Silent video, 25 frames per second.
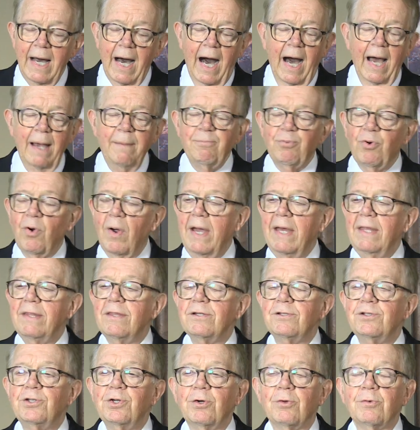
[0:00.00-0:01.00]
I pray
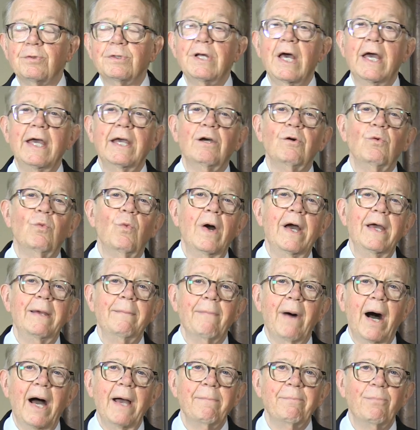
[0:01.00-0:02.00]
that you'll take away
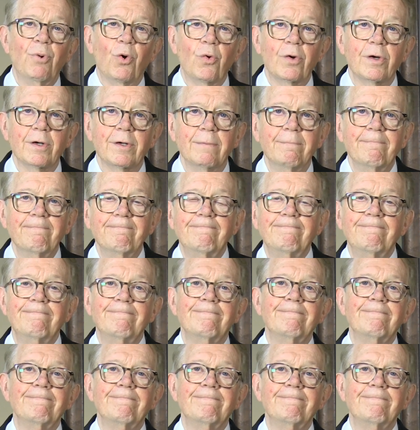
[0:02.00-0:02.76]
my boredom,